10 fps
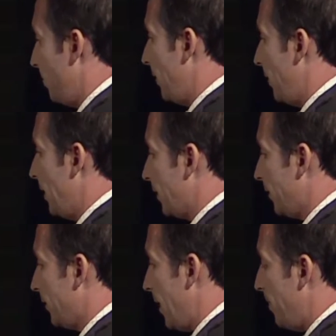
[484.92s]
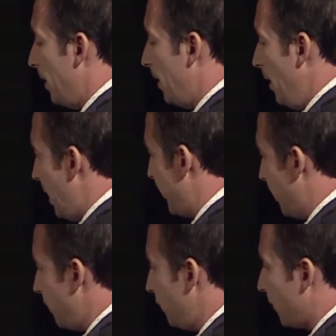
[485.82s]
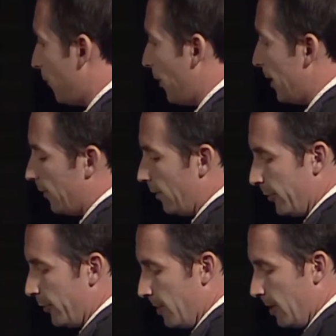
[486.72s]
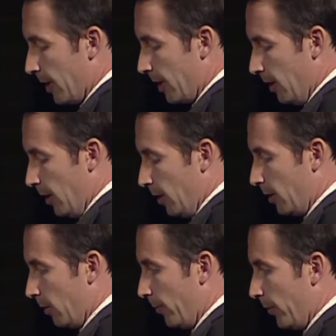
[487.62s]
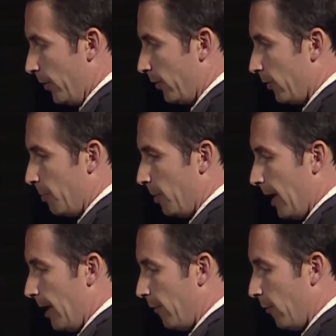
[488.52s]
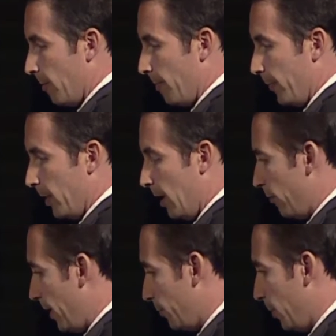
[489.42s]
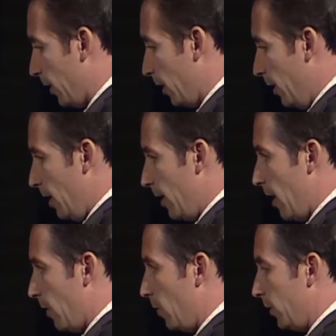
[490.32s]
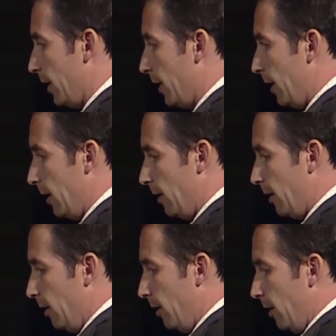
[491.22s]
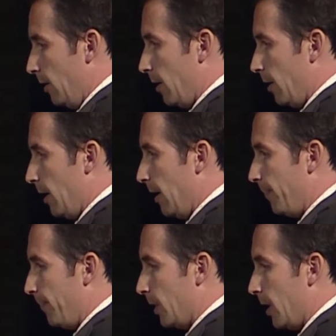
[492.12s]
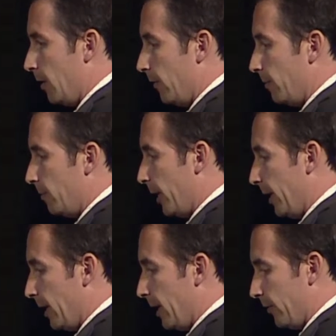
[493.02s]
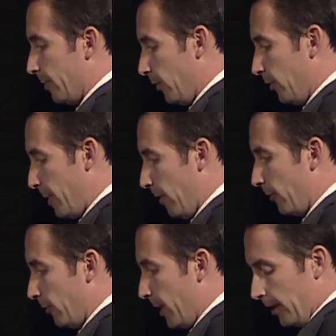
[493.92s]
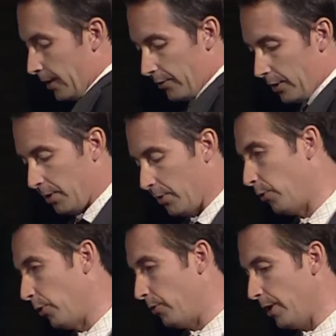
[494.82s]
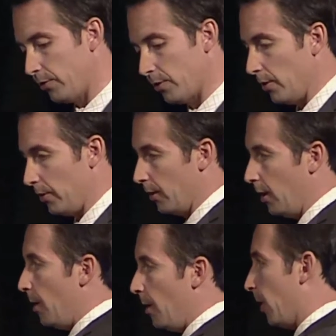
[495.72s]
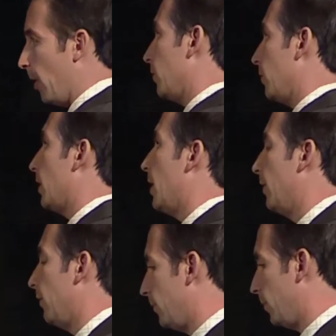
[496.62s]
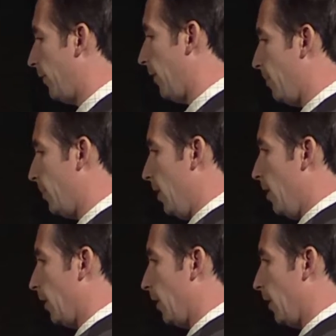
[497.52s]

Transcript: could be the next step. And then also, Fred, it seems to me that, this is a platform, Resbook, not only in kind of breaking down some of these barriers and making it seamless for the restaurant owner, but also to kind of develop